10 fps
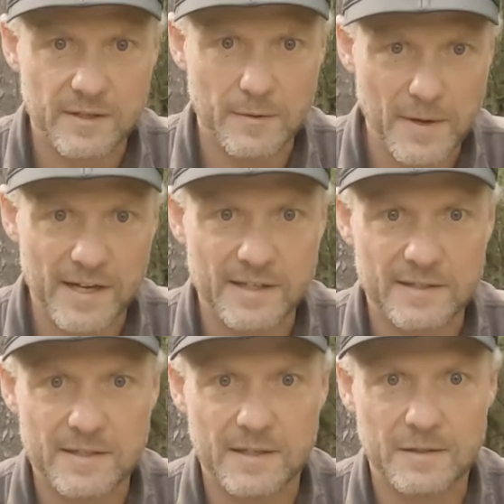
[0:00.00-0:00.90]
your bag
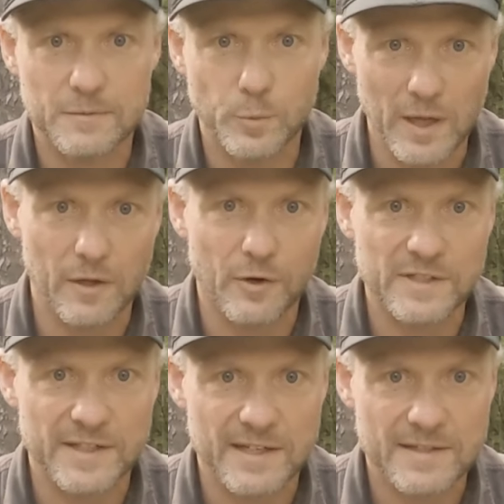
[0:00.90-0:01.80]
is well
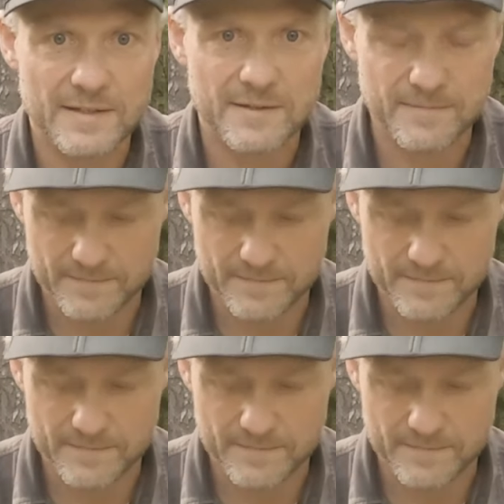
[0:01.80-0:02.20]
organized.